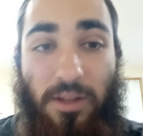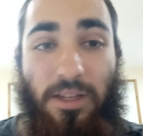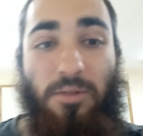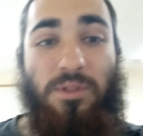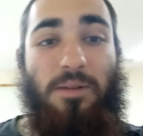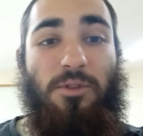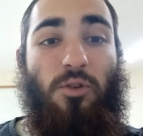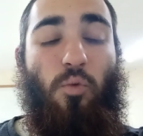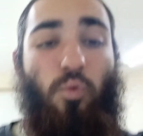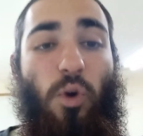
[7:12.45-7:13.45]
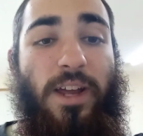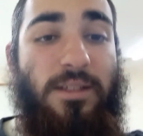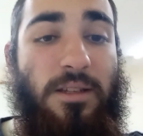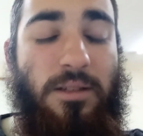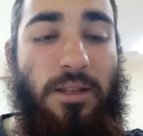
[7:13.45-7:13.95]
that he was able to write
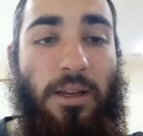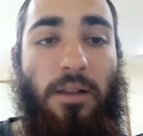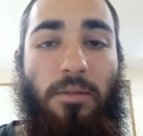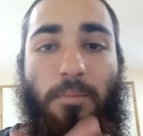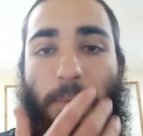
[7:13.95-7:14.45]
Tehillim.